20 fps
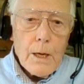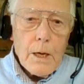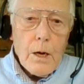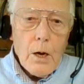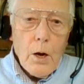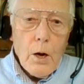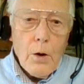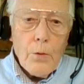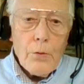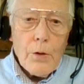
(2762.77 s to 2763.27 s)

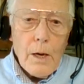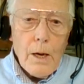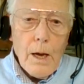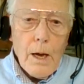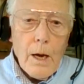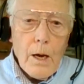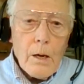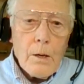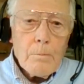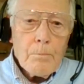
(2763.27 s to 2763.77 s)
on the
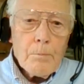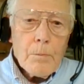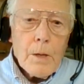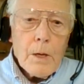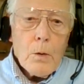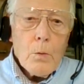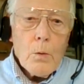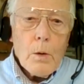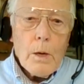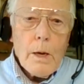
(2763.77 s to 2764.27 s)
lung
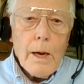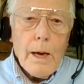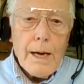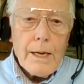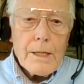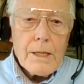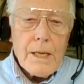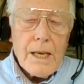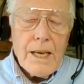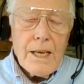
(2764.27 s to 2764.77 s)

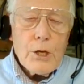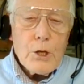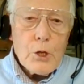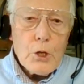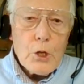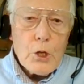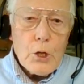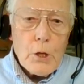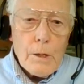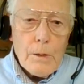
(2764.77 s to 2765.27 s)
at
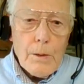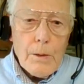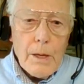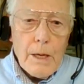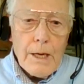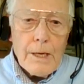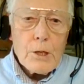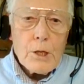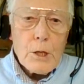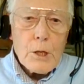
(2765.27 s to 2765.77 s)
each
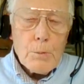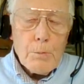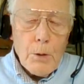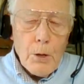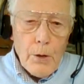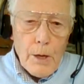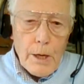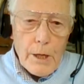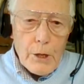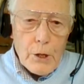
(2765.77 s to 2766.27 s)

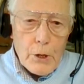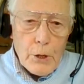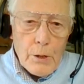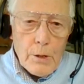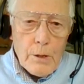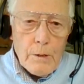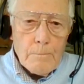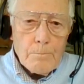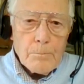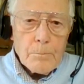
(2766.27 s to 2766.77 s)

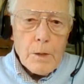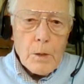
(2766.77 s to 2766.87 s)
inspiration,